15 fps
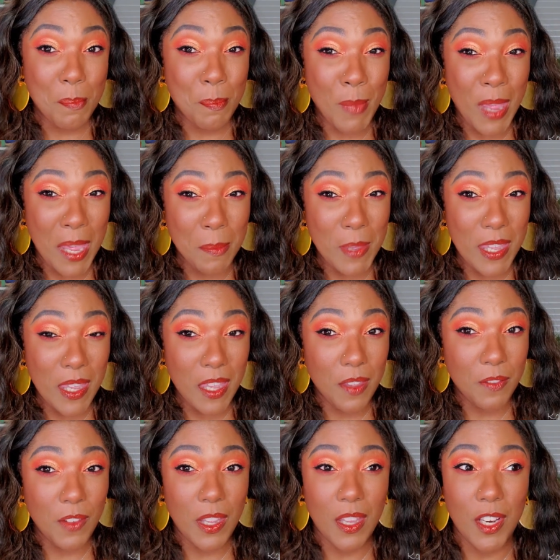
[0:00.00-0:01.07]
maybe
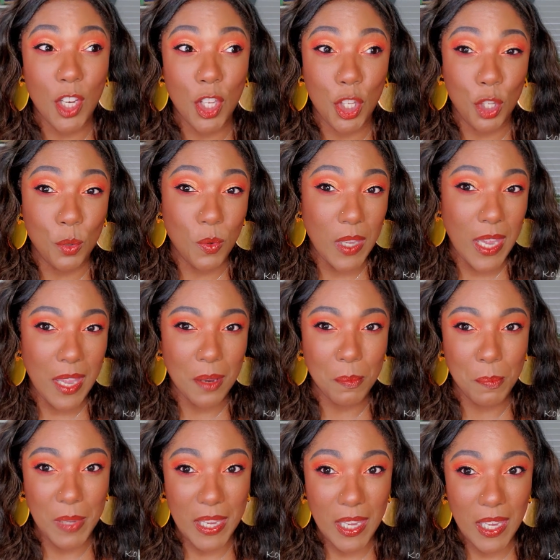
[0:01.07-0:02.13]
even You Can
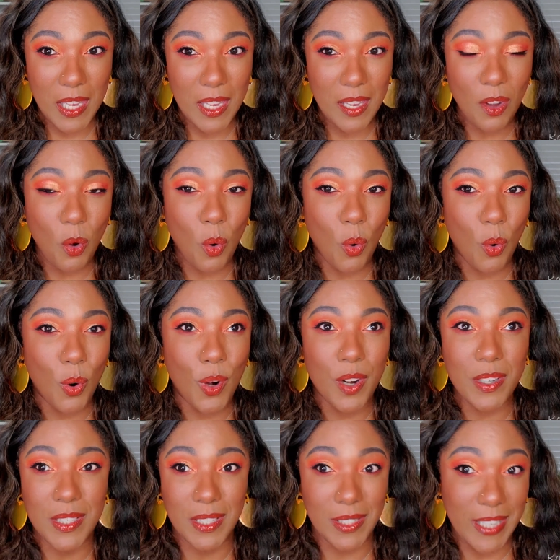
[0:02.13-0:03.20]
Be
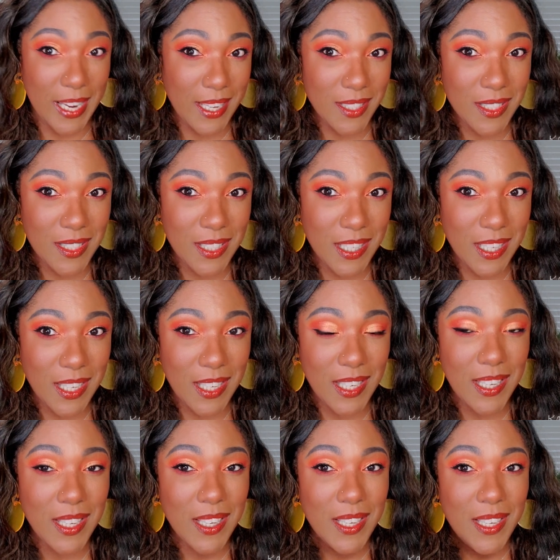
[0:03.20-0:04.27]
or
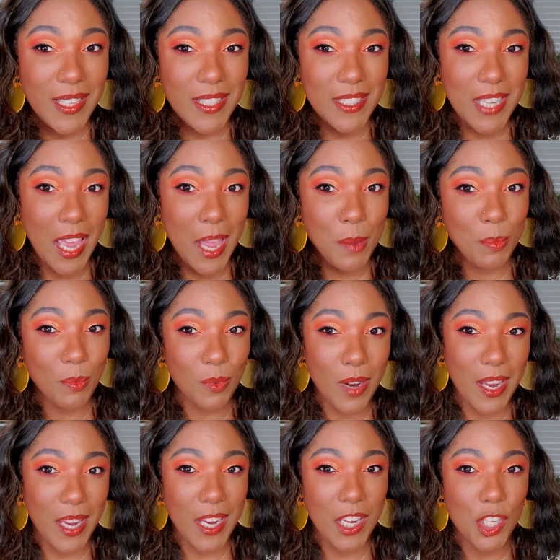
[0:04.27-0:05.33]
Delancey type
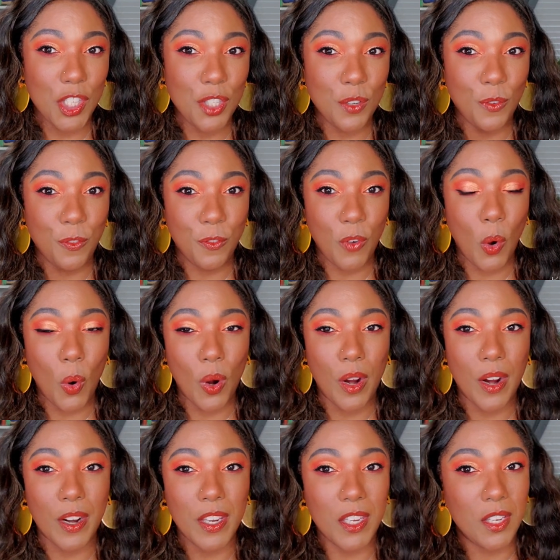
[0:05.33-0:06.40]
range
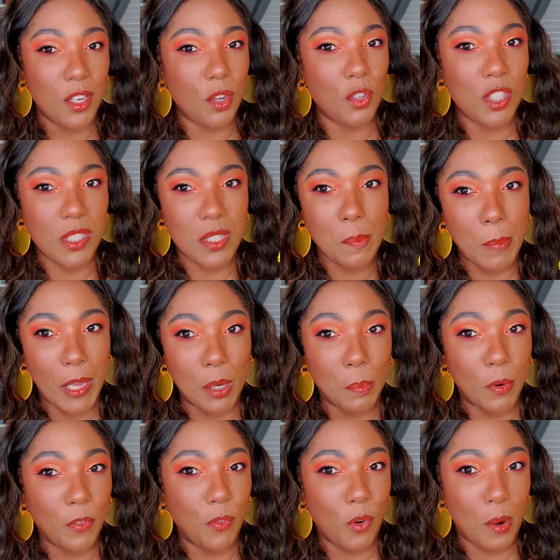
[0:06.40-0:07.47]
for, you know, just a better
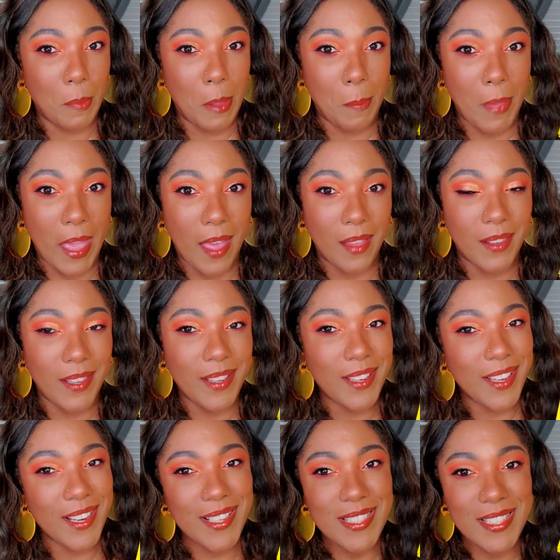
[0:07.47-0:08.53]
performing palette.
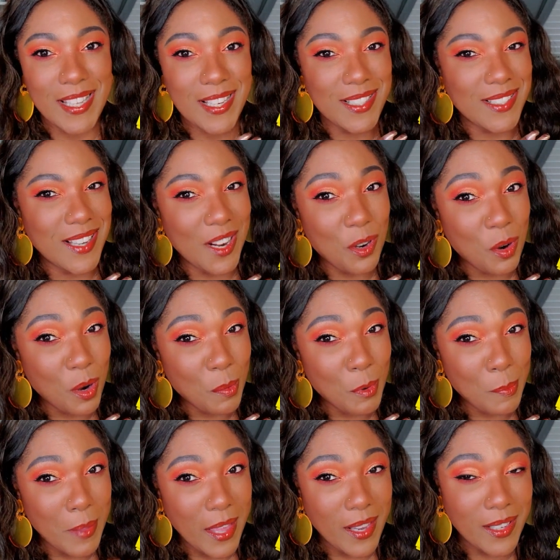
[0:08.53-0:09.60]
Like I said, it's not a
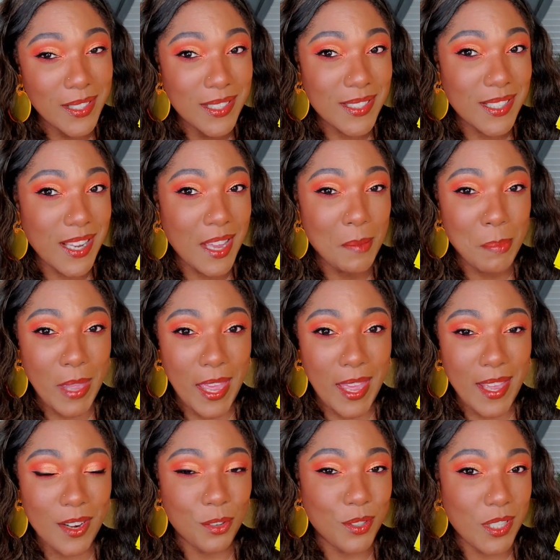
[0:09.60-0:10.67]
horrible palette. It's not
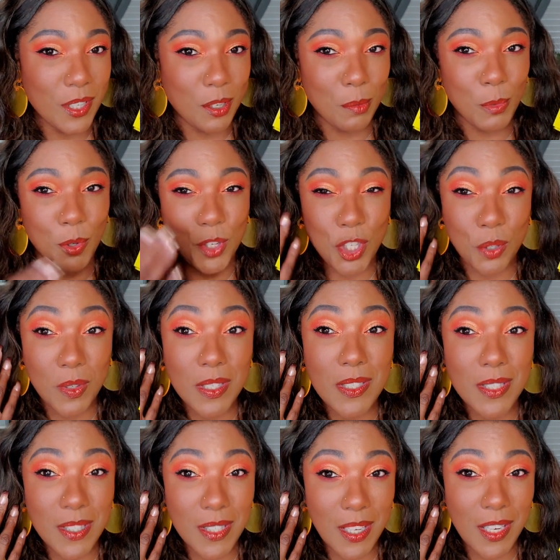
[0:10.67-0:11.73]
bad or terrible. As you
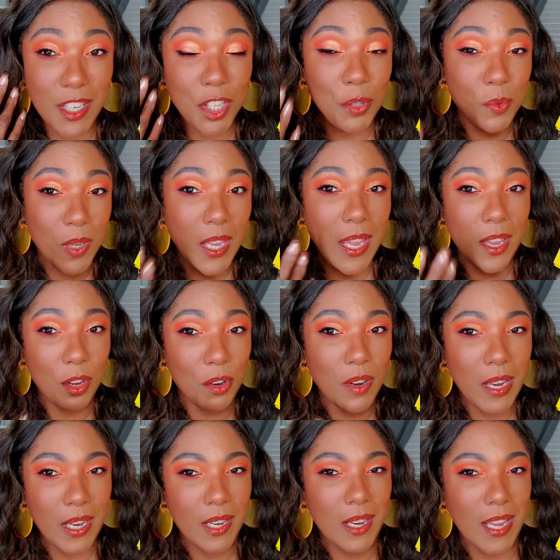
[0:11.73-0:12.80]
can see, you can
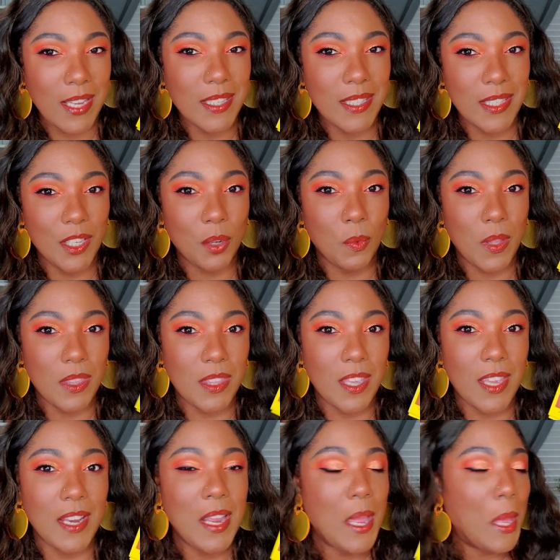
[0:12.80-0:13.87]
create a nice look with
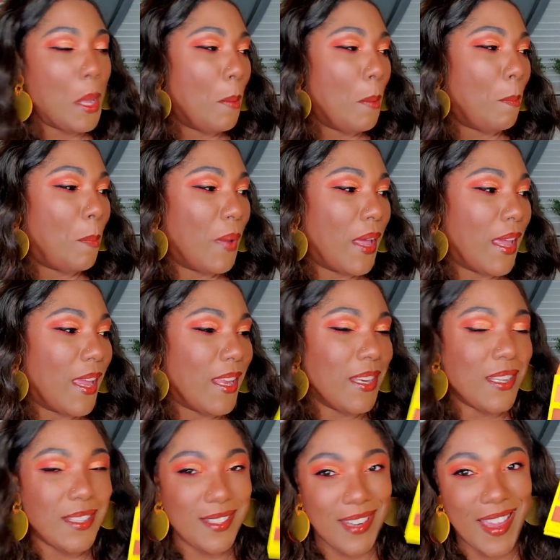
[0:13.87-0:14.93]
it. But
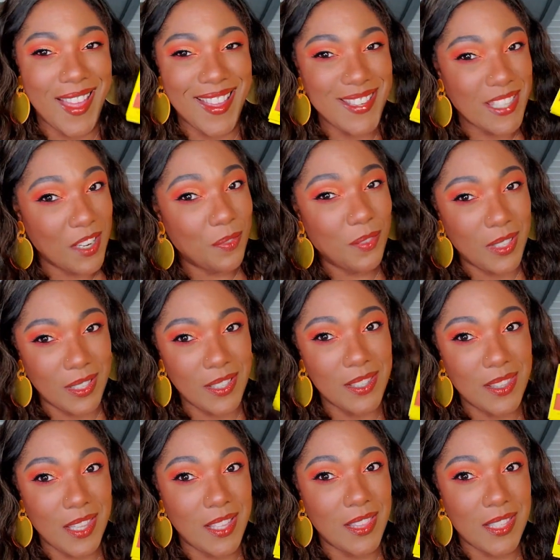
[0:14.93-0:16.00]
yeah, I definitely
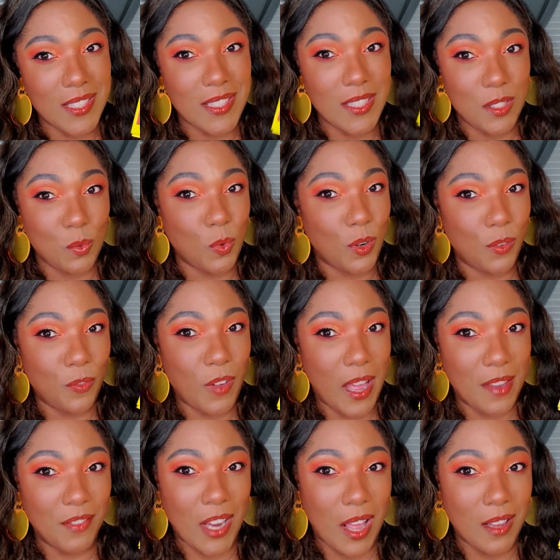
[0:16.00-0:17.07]
think this is worth
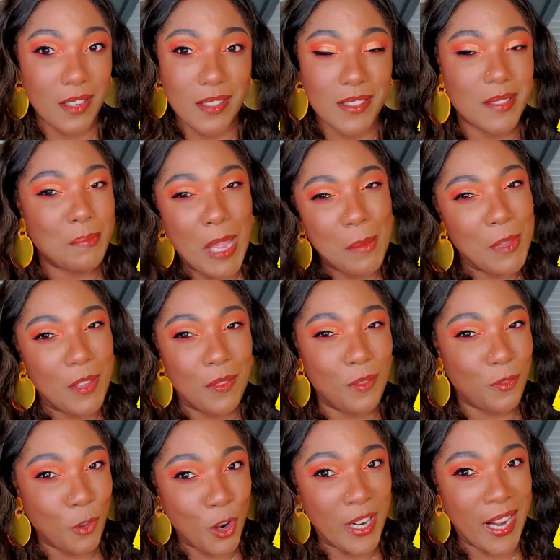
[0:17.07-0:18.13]
$5, maybe
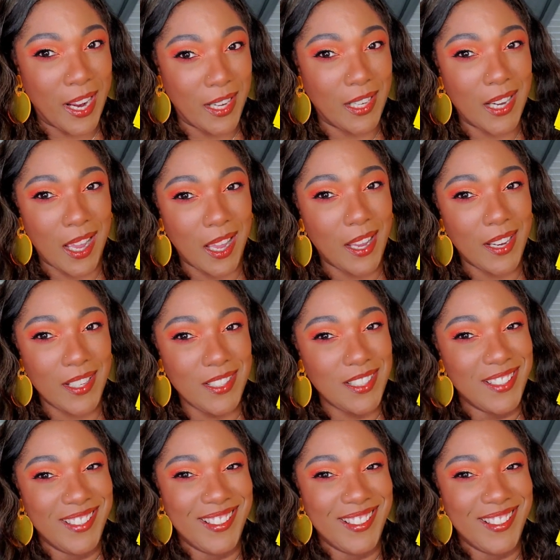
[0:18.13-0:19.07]
even $4.99.